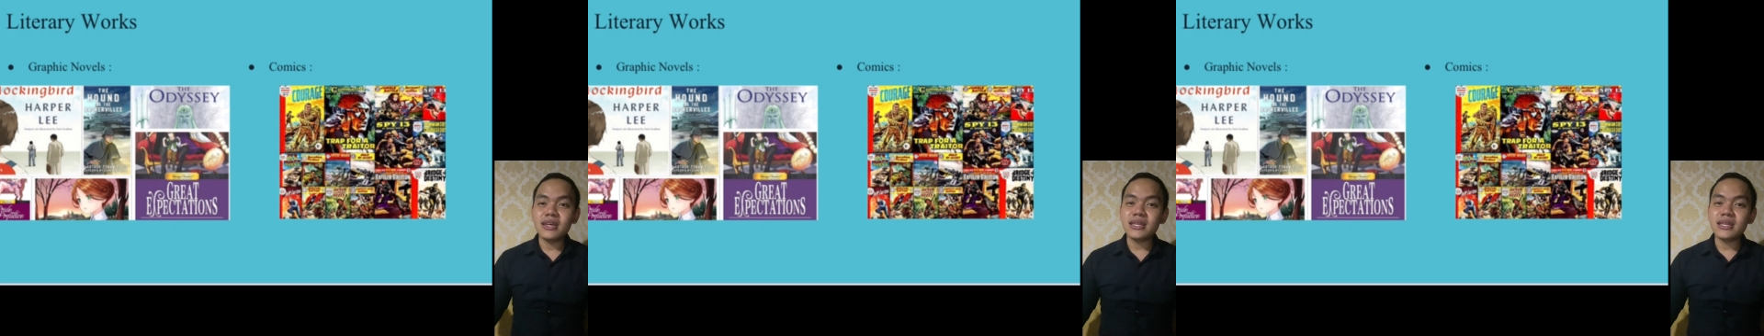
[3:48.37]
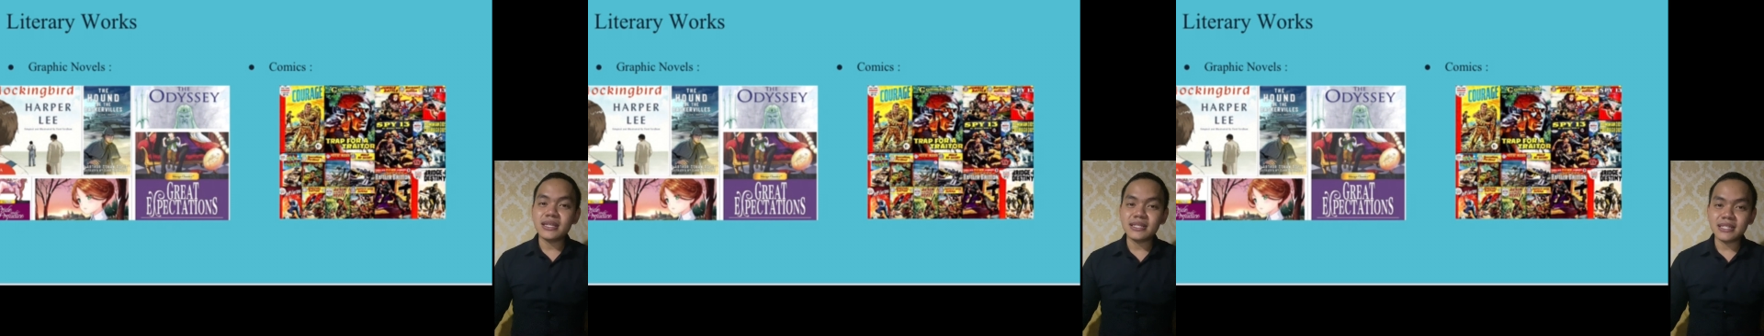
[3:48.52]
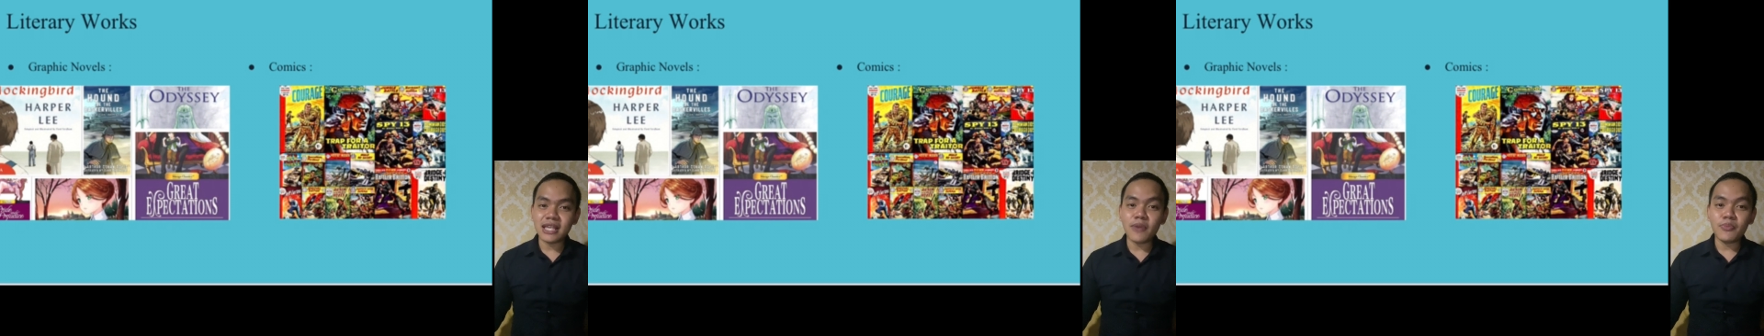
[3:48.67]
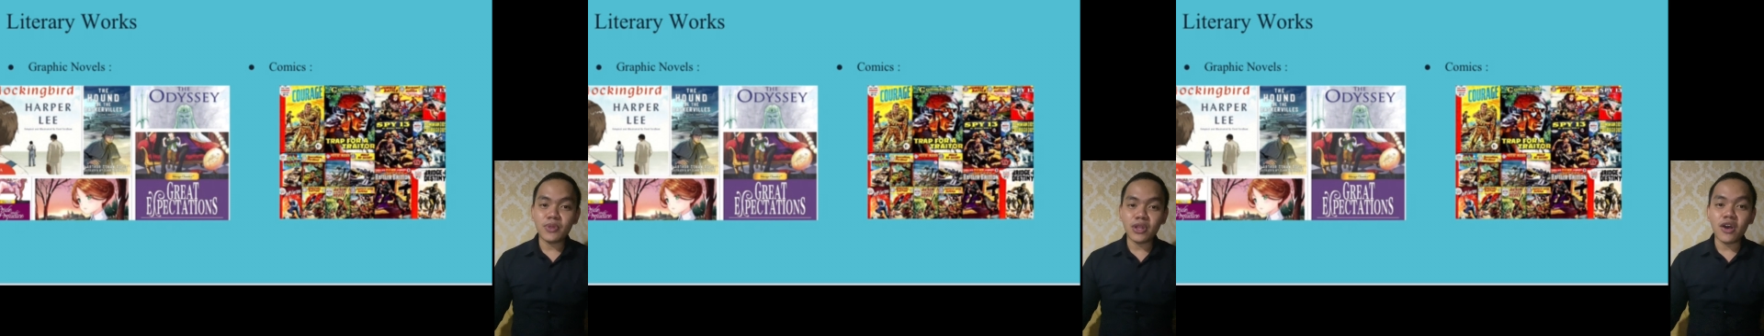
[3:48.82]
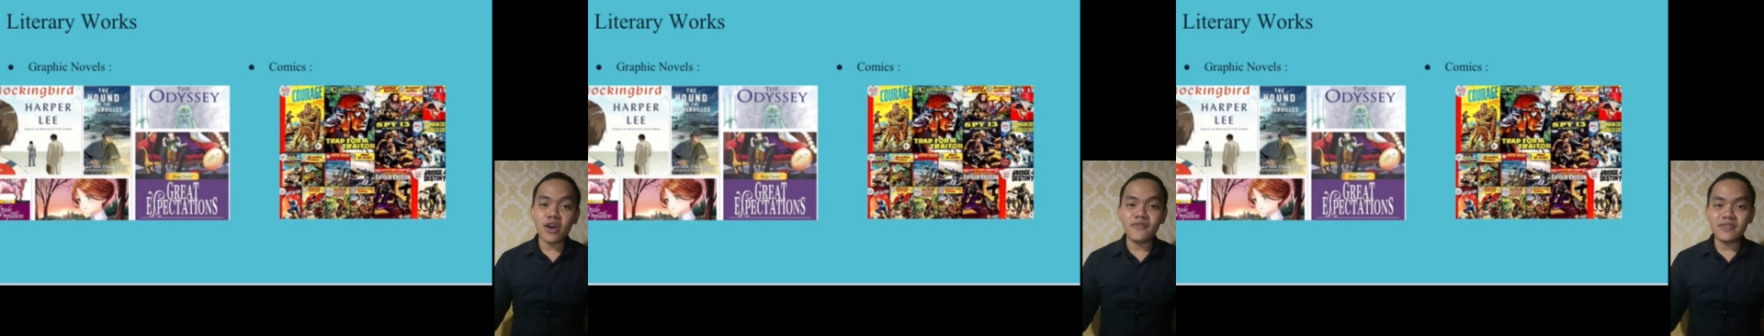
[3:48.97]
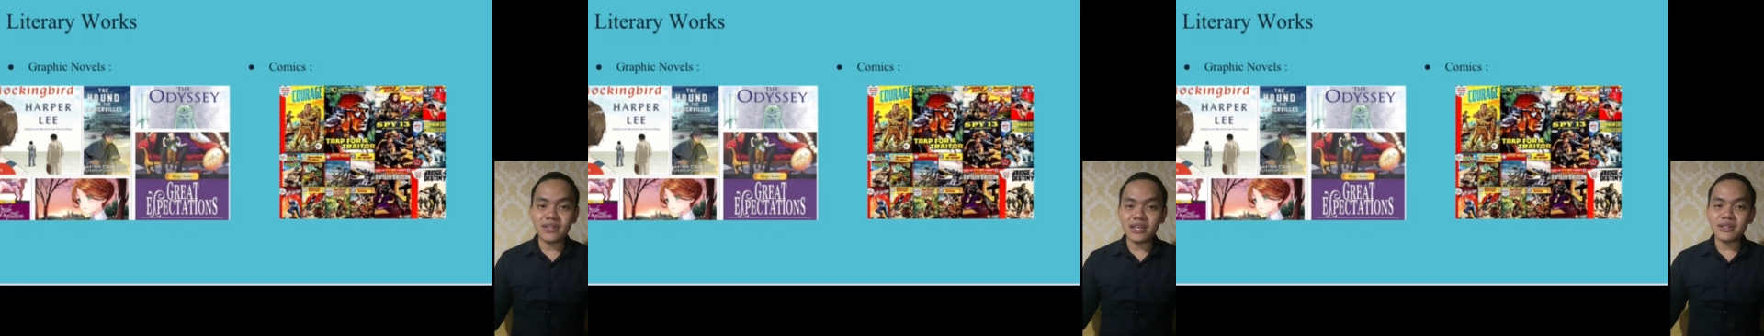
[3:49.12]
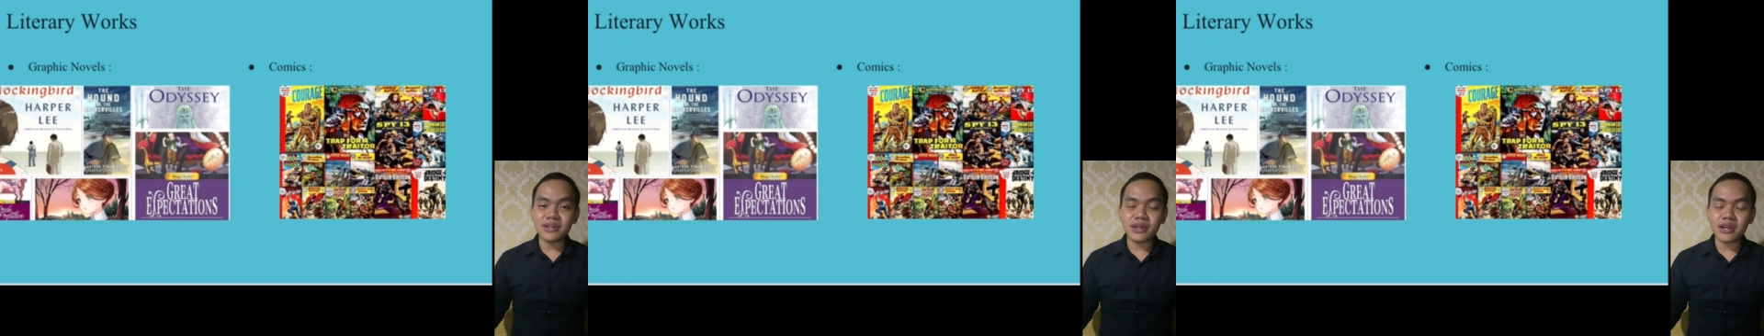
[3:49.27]
example of
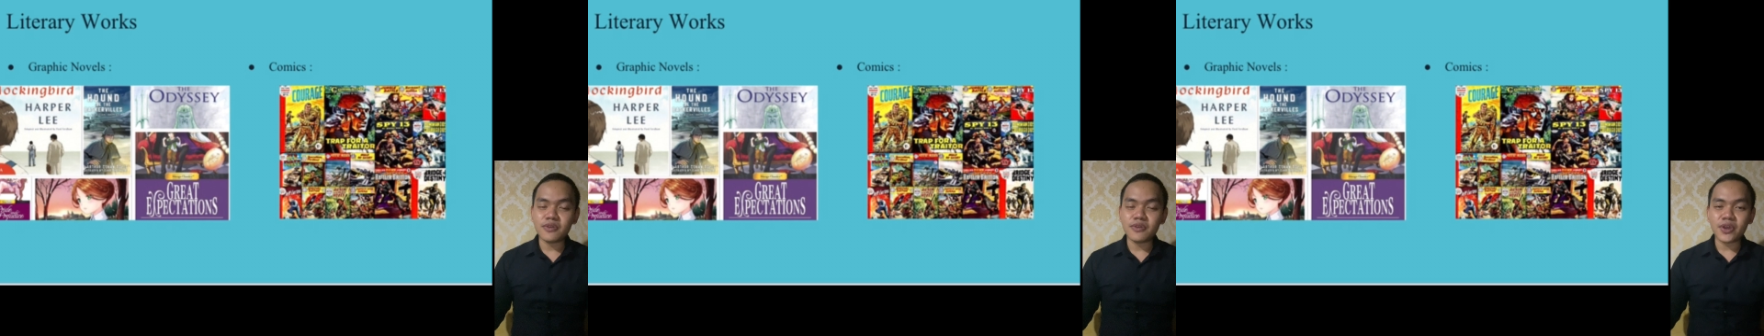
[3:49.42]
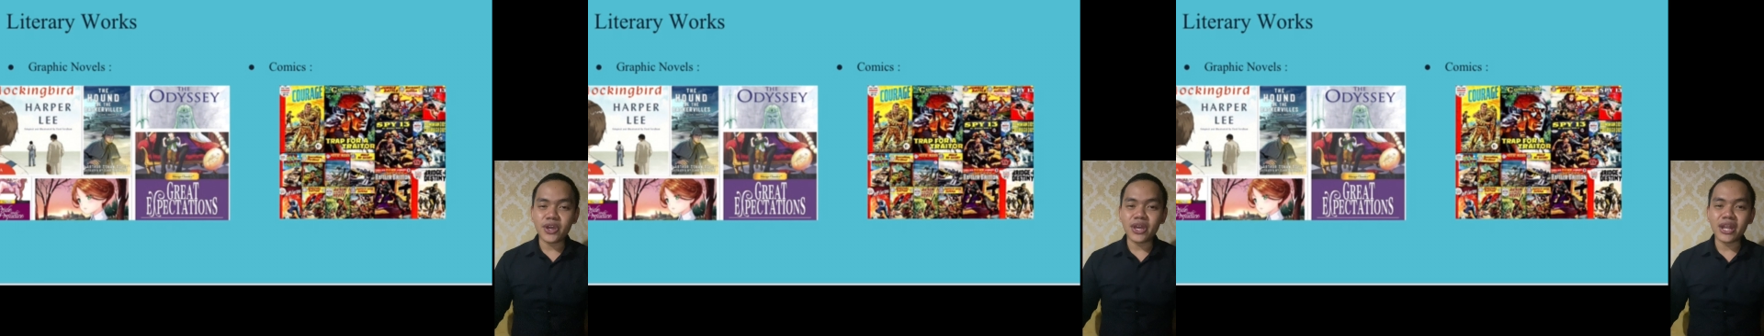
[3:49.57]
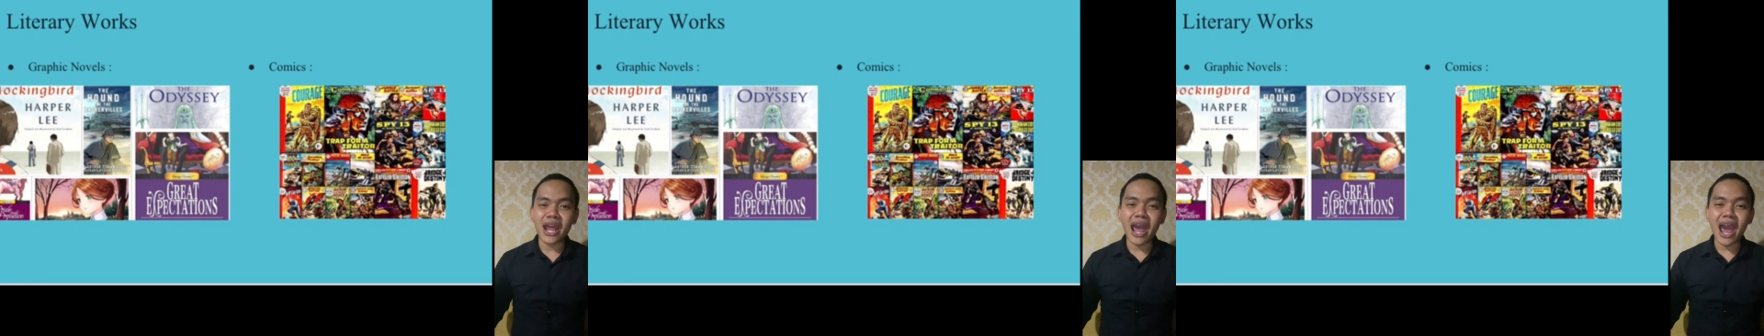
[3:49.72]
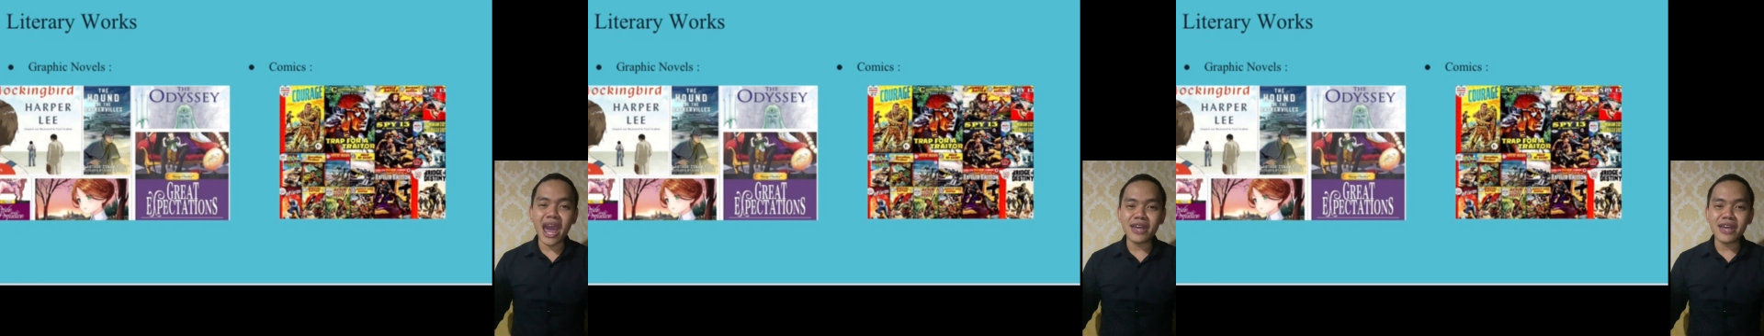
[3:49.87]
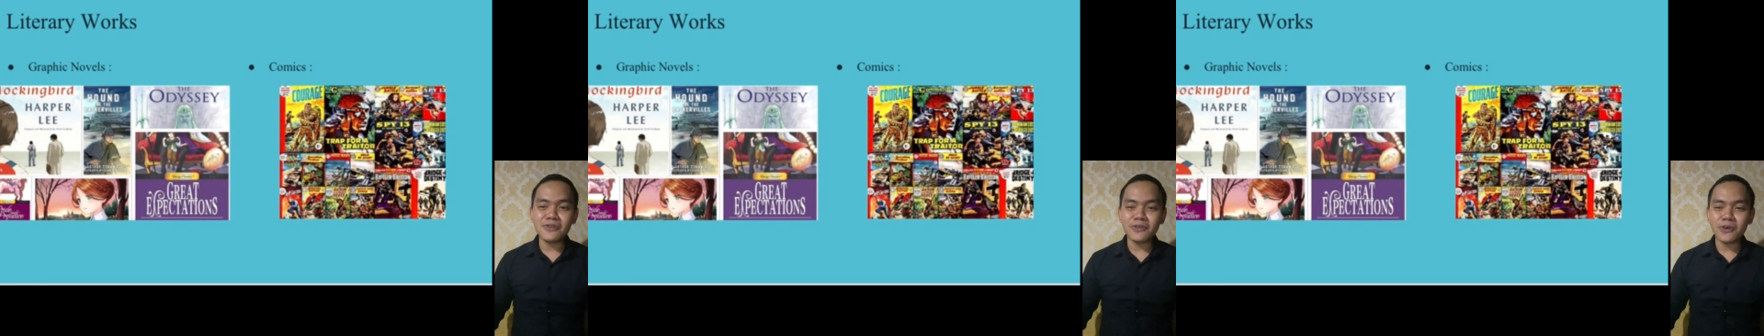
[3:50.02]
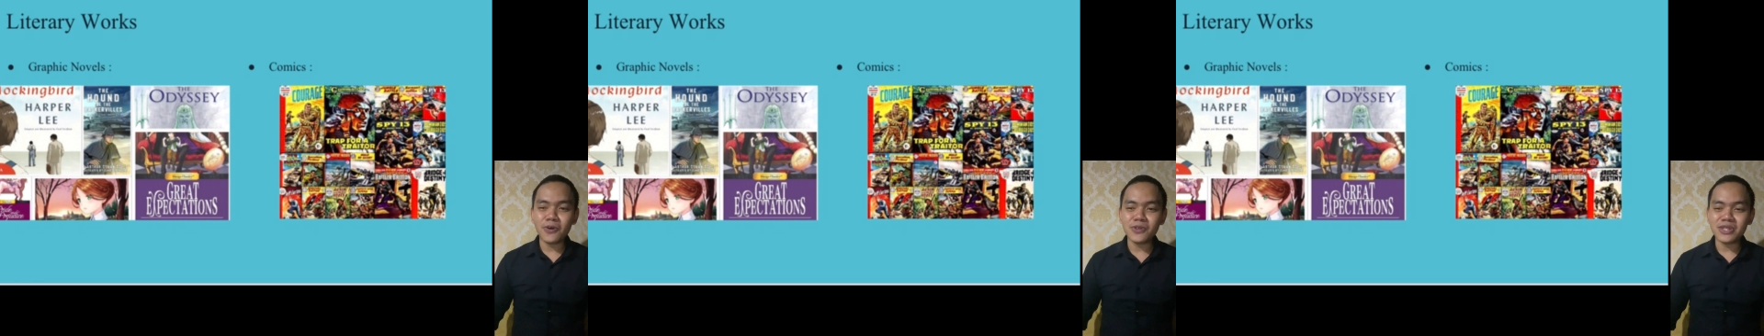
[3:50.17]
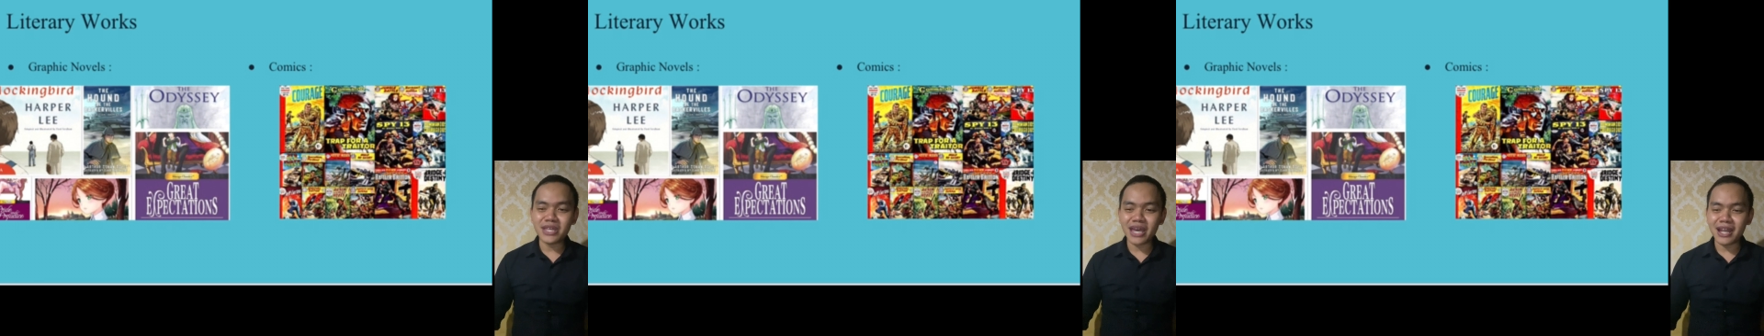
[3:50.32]
literary work. And I
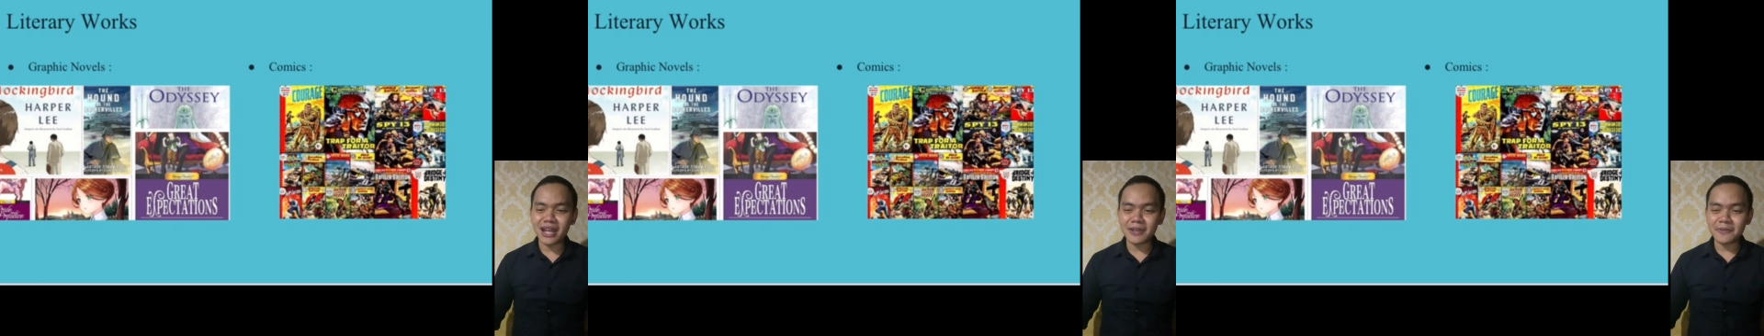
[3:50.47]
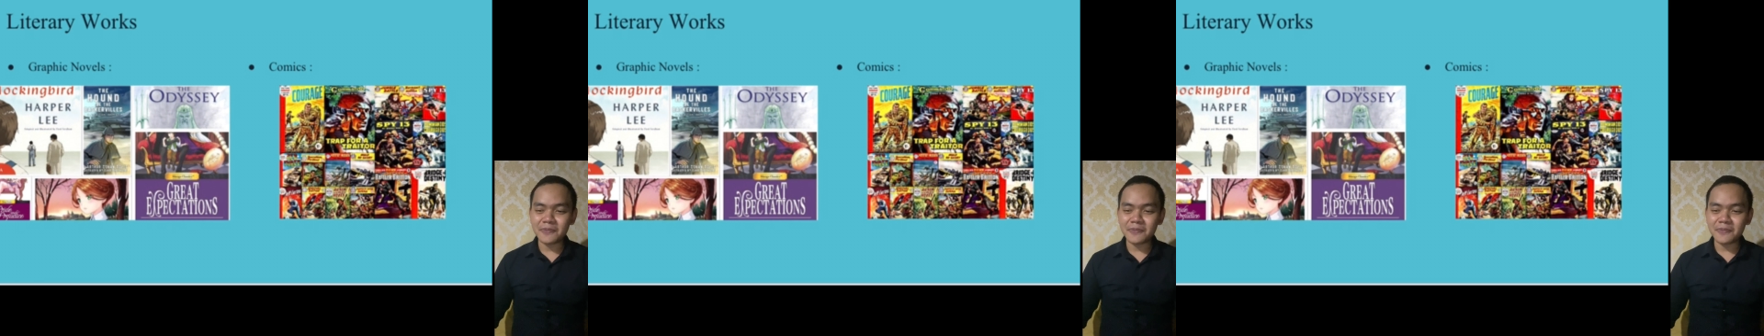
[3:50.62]
know that